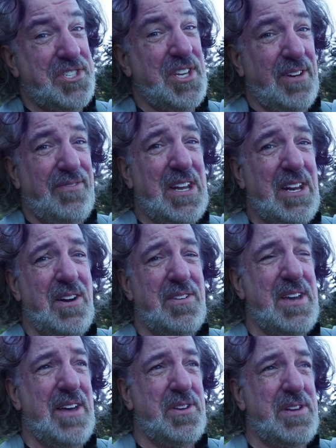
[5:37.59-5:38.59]
did a video
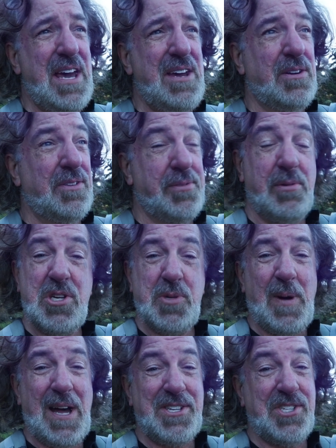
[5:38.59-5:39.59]
the other day on 3
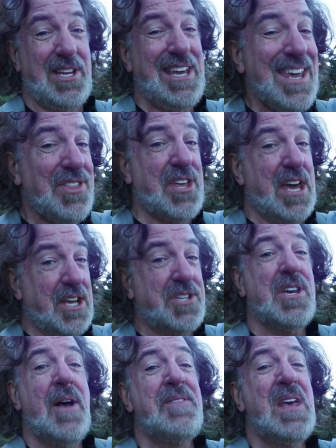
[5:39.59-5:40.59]
spots that he thinks
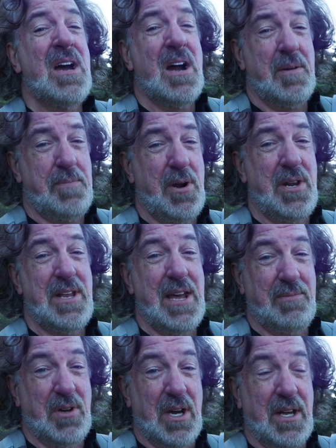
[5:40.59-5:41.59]
are pretty damn
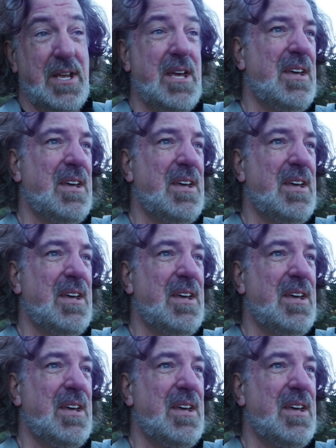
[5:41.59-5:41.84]
good.